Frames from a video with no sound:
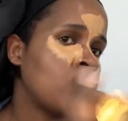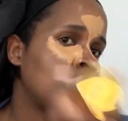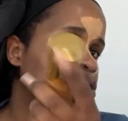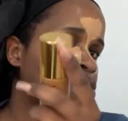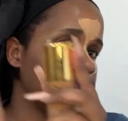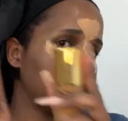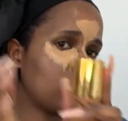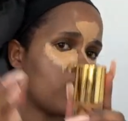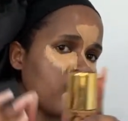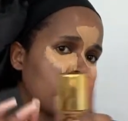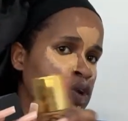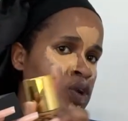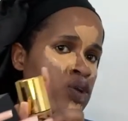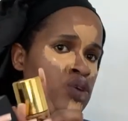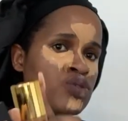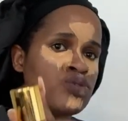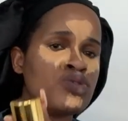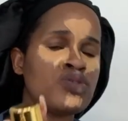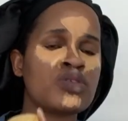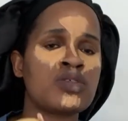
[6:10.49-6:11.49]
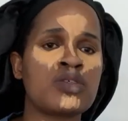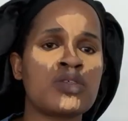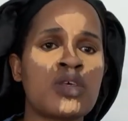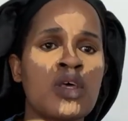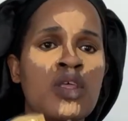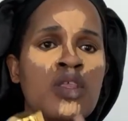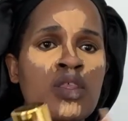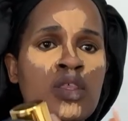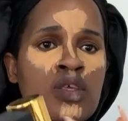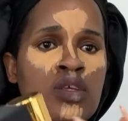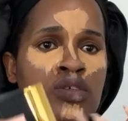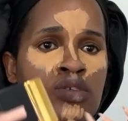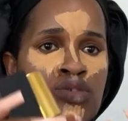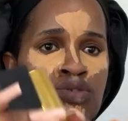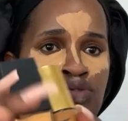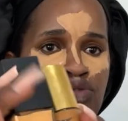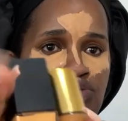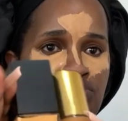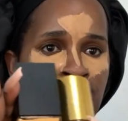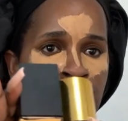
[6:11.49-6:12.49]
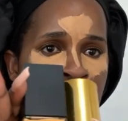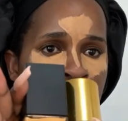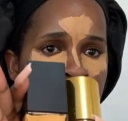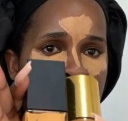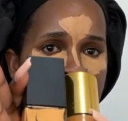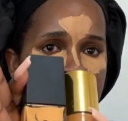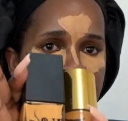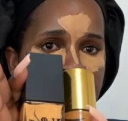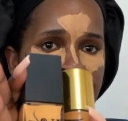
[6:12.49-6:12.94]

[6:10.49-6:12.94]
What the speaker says: So I'm gonna use these two.